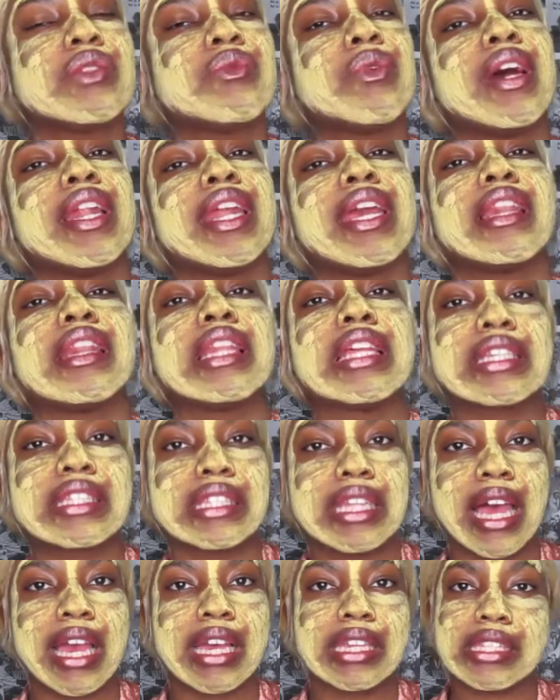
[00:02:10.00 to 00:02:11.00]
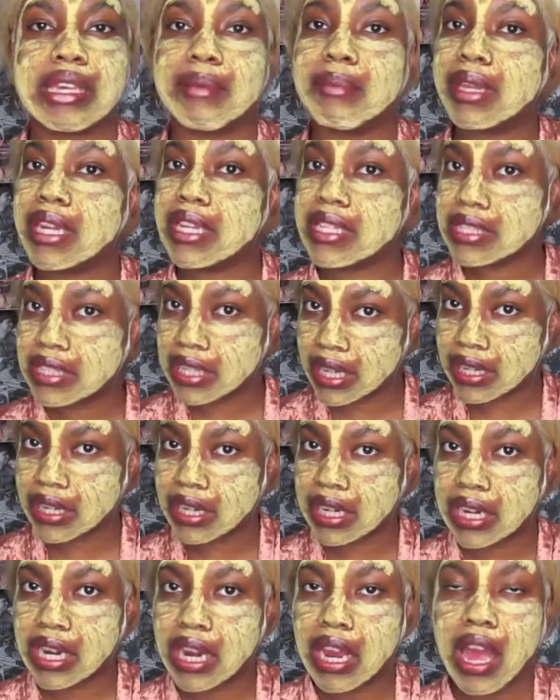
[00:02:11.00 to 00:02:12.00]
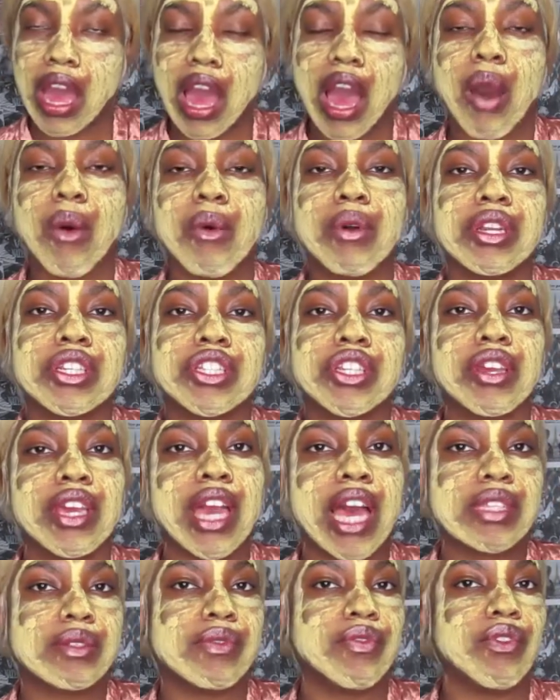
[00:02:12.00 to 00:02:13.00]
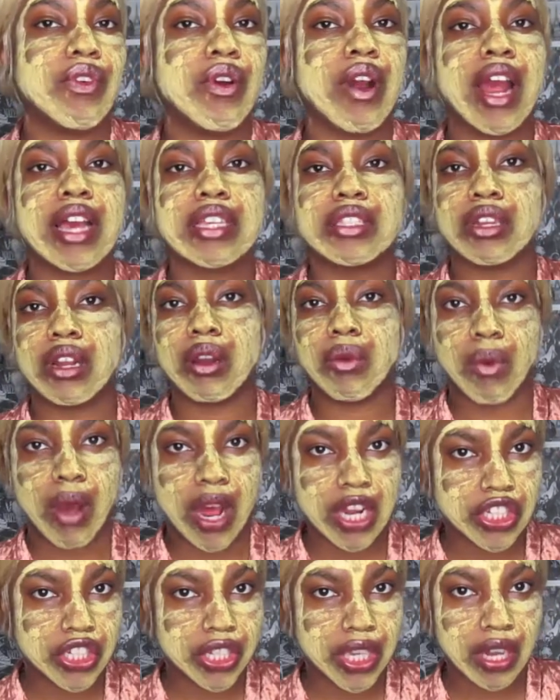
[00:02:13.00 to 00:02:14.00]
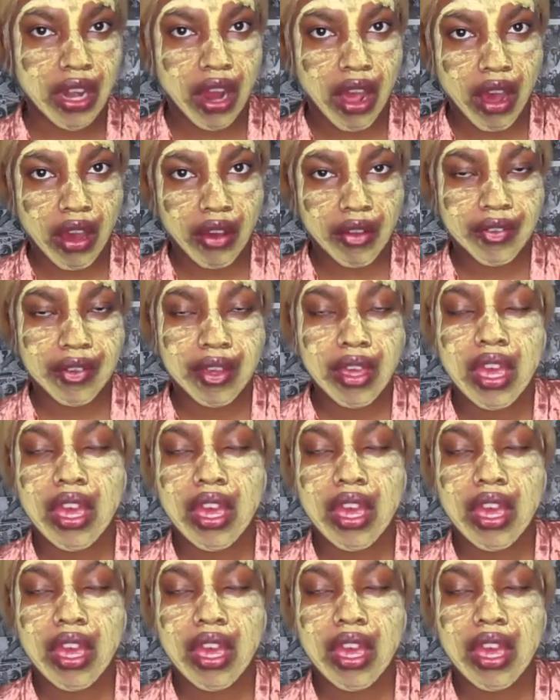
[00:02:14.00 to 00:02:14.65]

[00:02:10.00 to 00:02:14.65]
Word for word: what it looks like 10 minutes later. I want to show you guys before I started washing it off.